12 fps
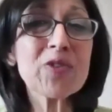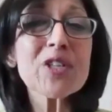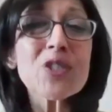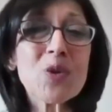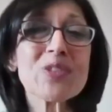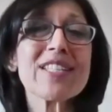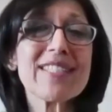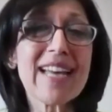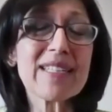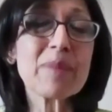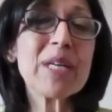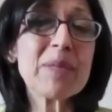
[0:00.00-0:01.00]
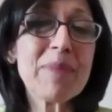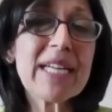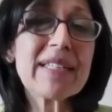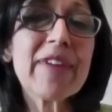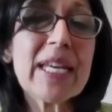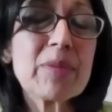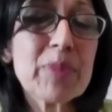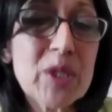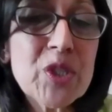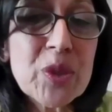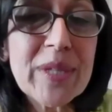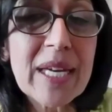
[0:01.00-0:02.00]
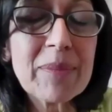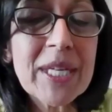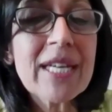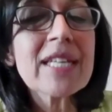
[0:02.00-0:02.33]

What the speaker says: resources that are being made available to them.